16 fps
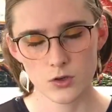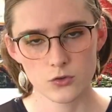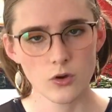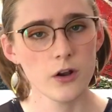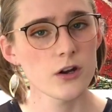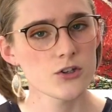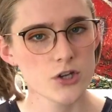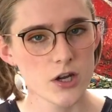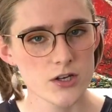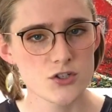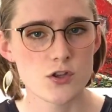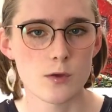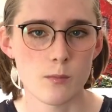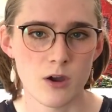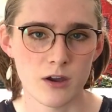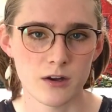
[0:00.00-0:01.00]
try to change
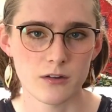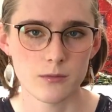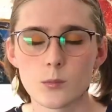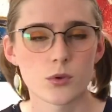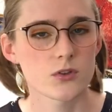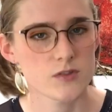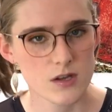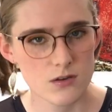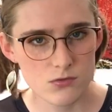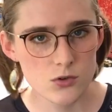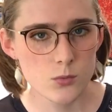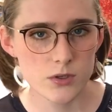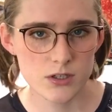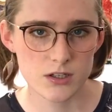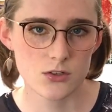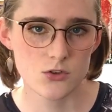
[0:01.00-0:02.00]
their mind. Because
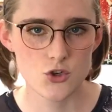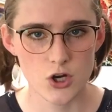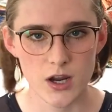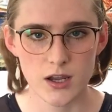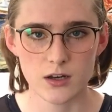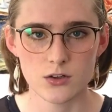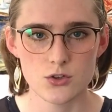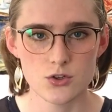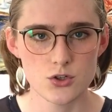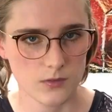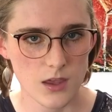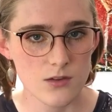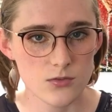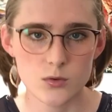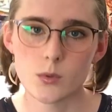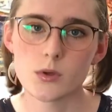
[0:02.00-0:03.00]
everyone can change,
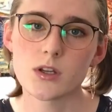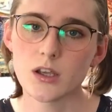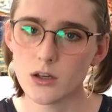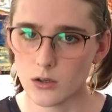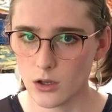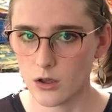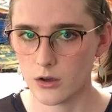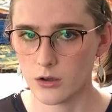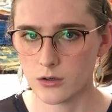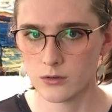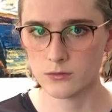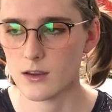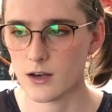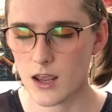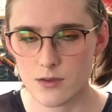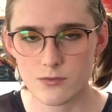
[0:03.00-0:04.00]
everyone can learn,
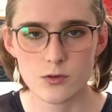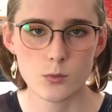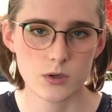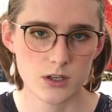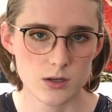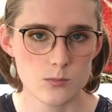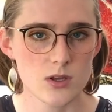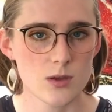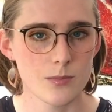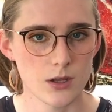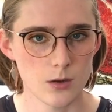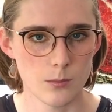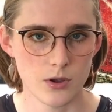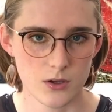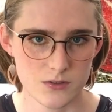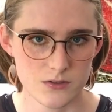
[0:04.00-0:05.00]
and everyone can be a better
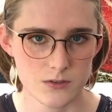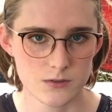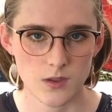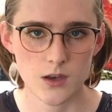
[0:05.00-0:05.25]
person.